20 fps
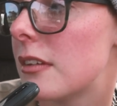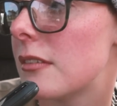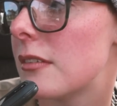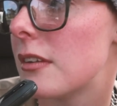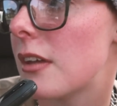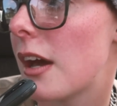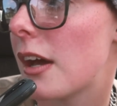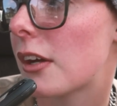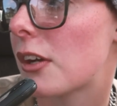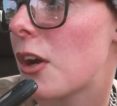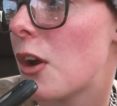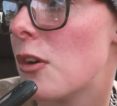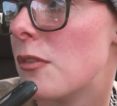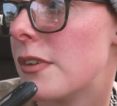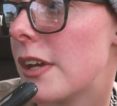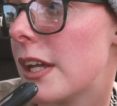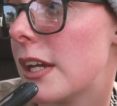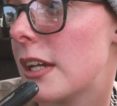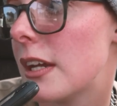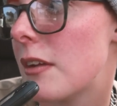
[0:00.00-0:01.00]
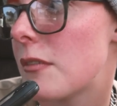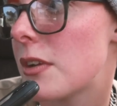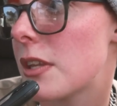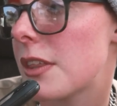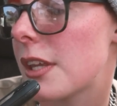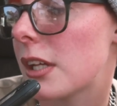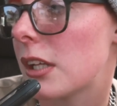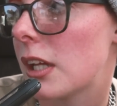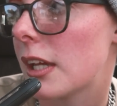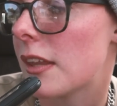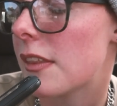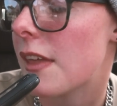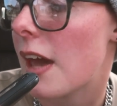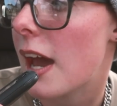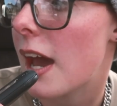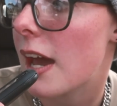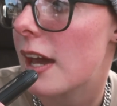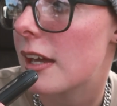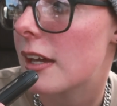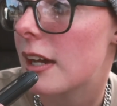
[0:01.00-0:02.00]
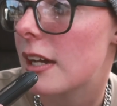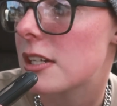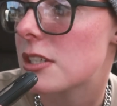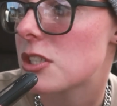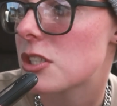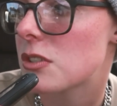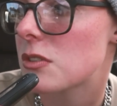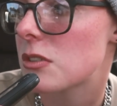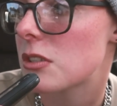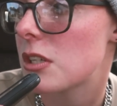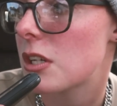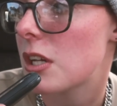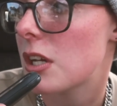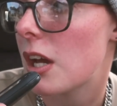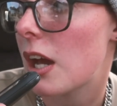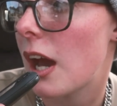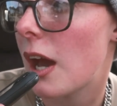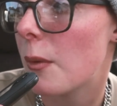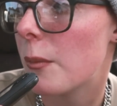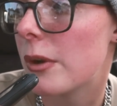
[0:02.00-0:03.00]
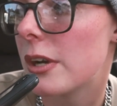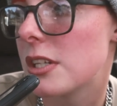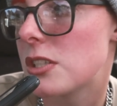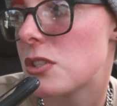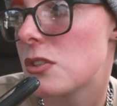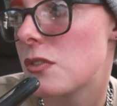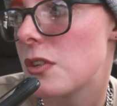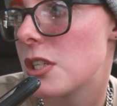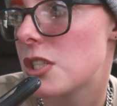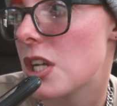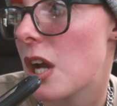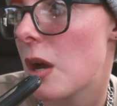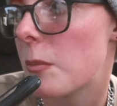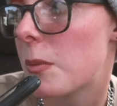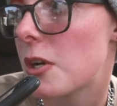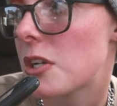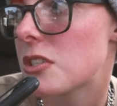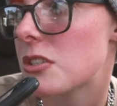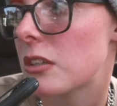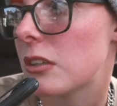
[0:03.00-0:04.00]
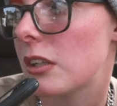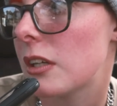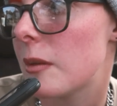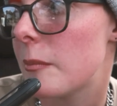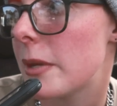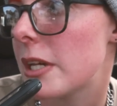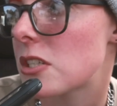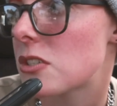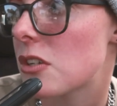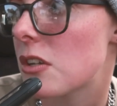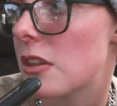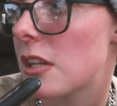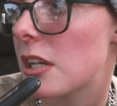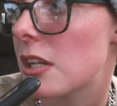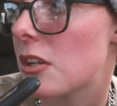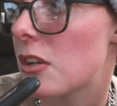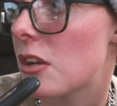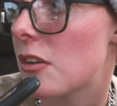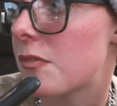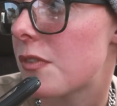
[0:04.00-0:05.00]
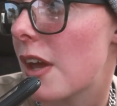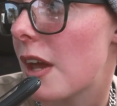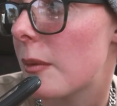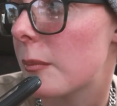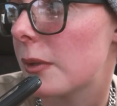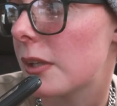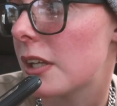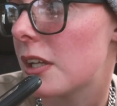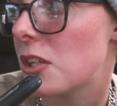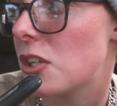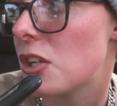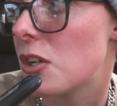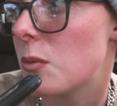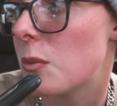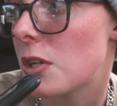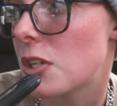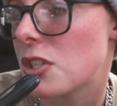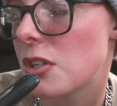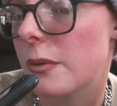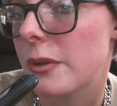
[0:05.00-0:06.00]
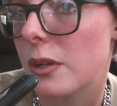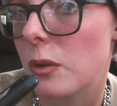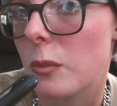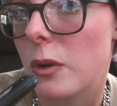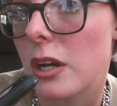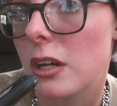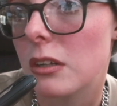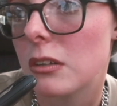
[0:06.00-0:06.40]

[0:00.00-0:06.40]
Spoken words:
COVID and everything like that. I wanted to reach out personally and make sure that your family and you were doing well.